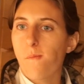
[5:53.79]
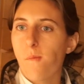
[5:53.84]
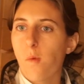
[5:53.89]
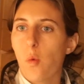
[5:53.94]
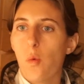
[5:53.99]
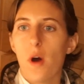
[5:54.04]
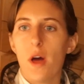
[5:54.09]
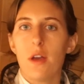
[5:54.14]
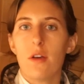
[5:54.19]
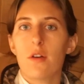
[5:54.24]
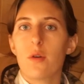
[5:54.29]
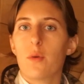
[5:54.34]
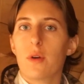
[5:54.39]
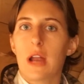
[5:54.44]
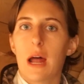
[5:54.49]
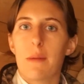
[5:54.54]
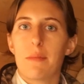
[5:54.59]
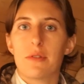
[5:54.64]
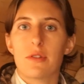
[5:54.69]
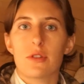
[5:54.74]
well, I don't know what
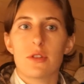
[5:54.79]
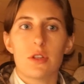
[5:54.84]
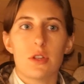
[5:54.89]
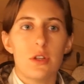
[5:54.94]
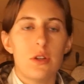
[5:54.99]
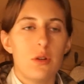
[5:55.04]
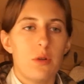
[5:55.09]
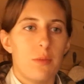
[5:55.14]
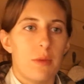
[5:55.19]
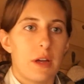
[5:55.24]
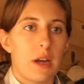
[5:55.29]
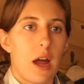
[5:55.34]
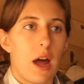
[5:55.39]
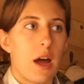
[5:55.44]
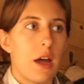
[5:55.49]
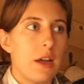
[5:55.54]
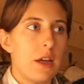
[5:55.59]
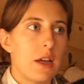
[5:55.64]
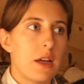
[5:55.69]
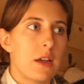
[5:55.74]
happens to you, but
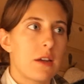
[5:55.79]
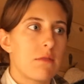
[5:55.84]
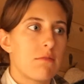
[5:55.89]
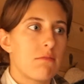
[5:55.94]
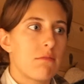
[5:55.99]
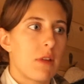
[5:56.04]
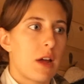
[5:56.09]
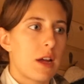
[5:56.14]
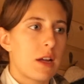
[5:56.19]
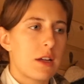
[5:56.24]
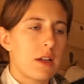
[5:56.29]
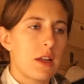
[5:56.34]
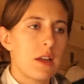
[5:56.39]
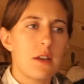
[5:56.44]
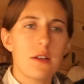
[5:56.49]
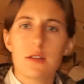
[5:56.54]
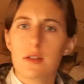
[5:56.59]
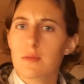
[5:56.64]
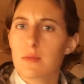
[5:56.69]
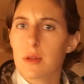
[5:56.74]
I get, I kind
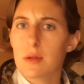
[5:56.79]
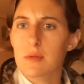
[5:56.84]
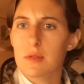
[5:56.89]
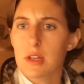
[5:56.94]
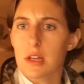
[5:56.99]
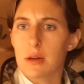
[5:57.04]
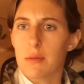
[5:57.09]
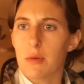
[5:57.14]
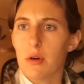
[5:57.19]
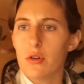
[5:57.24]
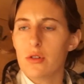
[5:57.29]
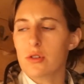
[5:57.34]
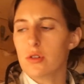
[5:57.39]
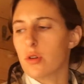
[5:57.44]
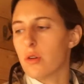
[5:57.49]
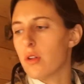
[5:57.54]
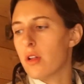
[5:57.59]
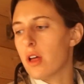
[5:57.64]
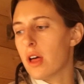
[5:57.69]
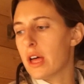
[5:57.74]
of sometimes get
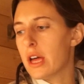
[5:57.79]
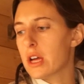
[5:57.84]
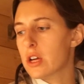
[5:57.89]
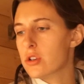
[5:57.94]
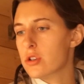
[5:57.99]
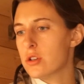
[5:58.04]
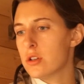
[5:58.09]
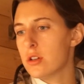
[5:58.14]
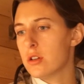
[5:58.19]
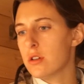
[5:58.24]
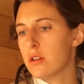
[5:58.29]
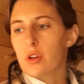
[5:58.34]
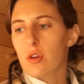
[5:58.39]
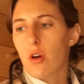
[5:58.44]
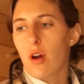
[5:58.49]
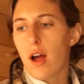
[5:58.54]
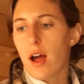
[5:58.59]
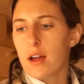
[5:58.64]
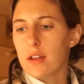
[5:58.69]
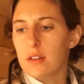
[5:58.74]
emotional. I actually
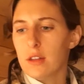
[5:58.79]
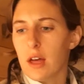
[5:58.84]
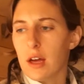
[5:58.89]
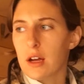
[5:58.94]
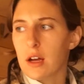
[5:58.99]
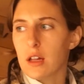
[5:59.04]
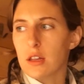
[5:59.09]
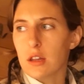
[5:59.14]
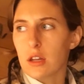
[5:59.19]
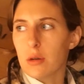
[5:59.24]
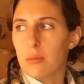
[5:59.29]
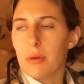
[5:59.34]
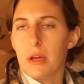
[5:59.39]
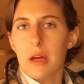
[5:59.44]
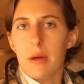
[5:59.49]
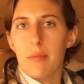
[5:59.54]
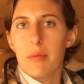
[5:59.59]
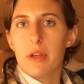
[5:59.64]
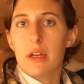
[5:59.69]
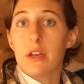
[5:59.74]
cried like a little
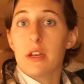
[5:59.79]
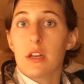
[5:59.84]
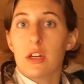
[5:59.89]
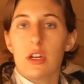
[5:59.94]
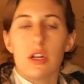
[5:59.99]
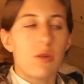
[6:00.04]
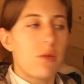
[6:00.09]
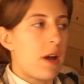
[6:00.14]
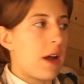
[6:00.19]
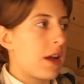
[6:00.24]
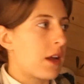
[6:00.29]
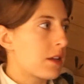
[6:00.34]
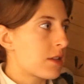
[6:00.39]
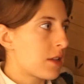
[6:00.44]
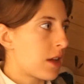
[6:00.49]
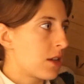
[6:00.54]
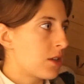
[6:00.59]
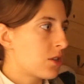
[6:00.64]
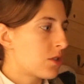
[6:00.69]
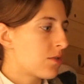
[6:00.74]
bit, but in a good way.
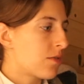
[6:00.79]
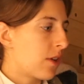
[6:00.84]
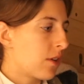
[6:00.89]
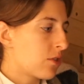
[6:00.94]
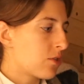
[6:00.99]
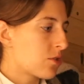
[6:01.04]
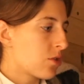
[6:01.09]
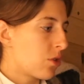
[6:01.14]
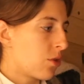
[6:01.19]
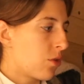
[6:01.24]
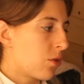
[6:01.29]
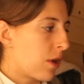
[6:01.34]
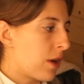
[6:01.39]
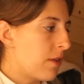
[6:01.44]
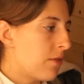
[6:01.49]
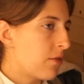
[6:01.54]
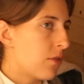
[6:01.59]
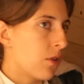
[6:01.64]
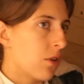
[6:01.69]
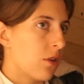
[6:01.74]
So I just felt so
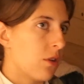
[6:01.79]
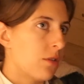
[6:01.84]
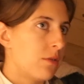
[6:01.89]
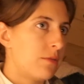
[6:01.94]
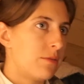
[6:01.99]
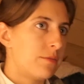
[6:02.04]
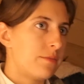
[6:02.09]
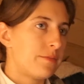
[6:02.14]
grateful